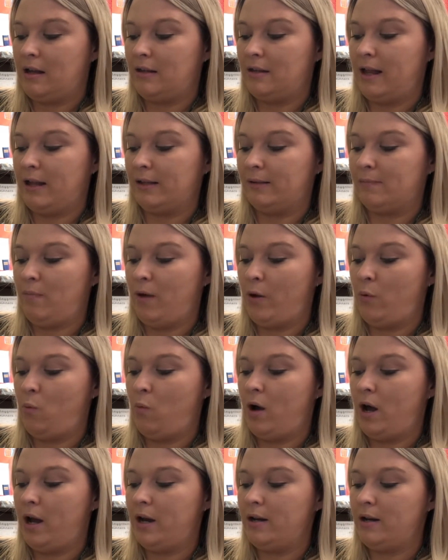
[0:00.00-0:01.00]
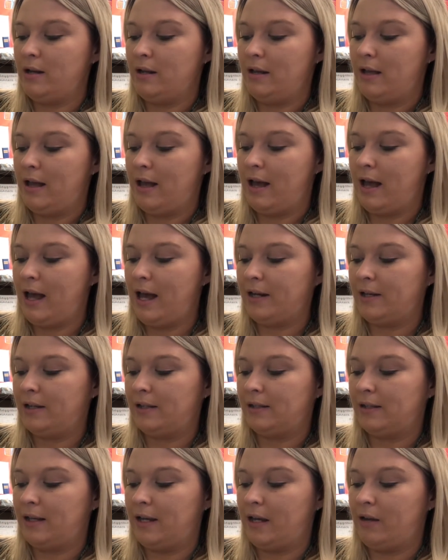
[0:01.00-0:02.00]
And that's my 1. Add a
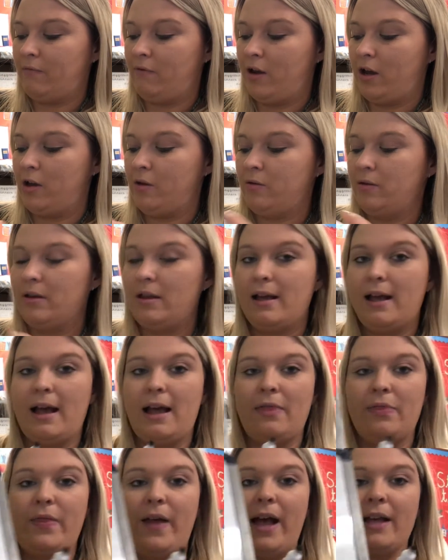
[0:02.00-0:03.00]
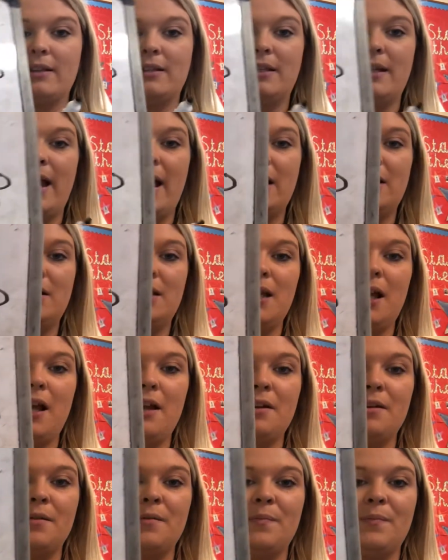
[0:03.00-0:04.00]
0. That's 10
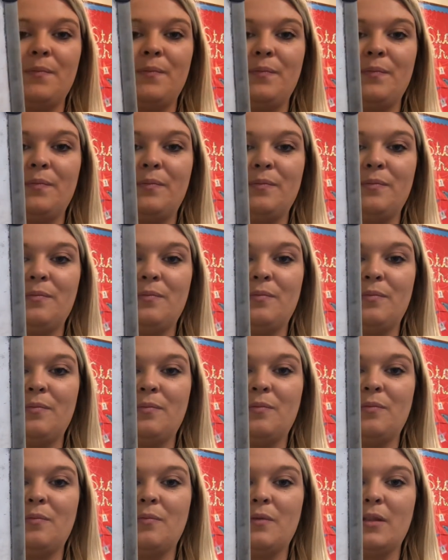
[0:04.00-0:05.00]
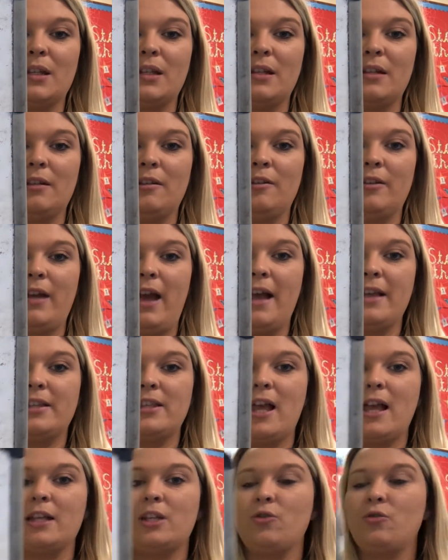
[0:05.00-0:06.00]
done. Okay, so
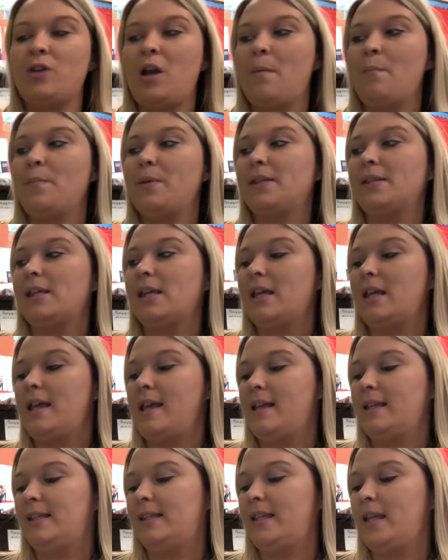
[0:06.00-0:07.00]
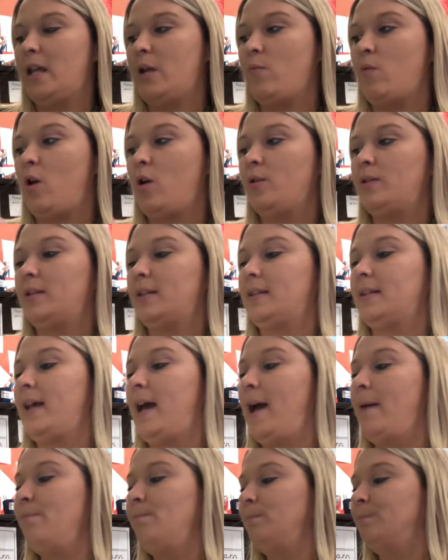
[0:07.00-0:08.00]
that's your numbers 0 to 10.